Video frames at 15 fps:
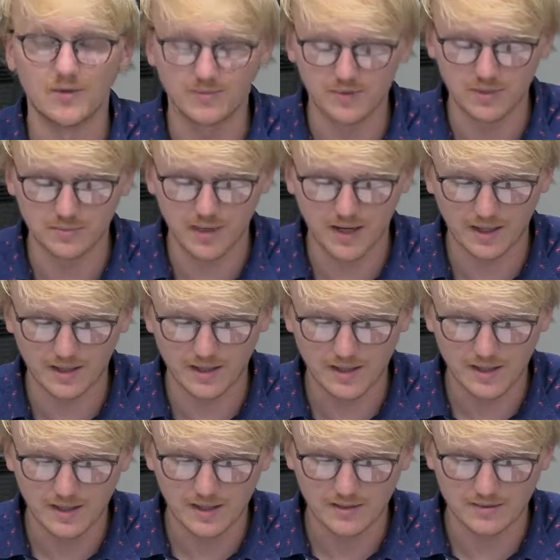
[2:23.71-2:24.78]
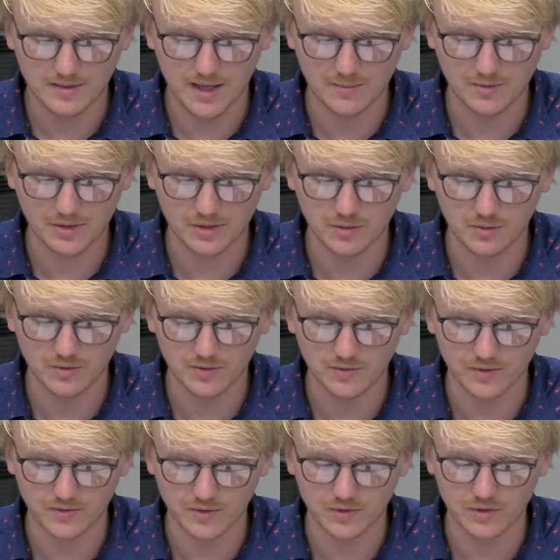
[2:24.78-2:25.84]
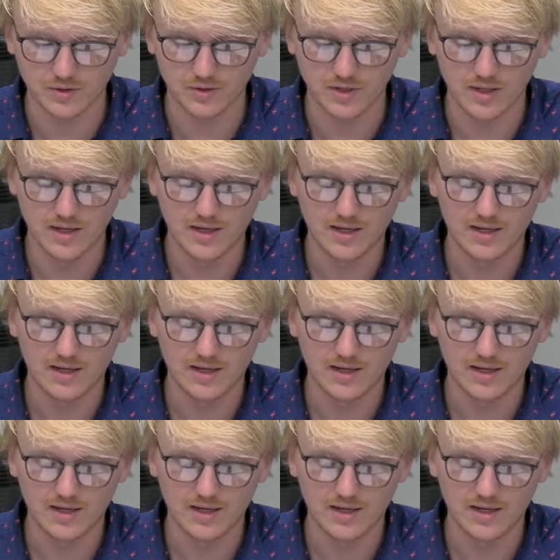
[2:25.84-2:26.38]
feedback, establishing goals for the future,